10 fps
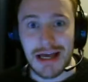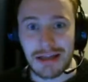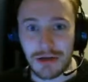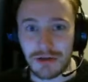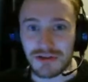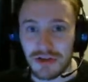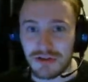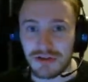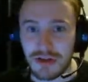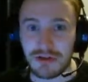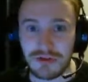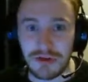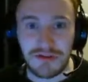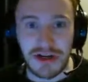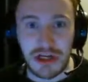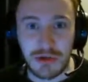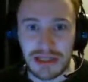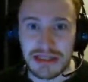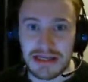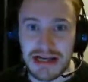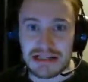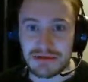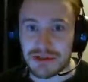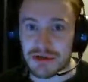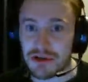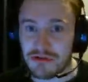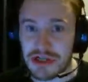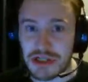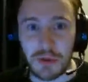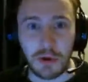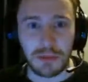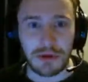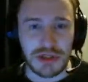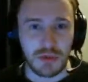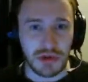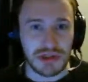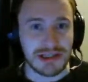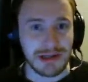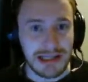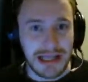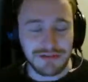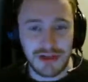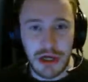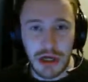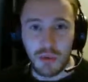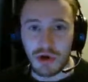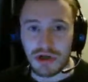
lots and lots of kills very, very quickly, as there is only 3 spawn points. One's to the left, one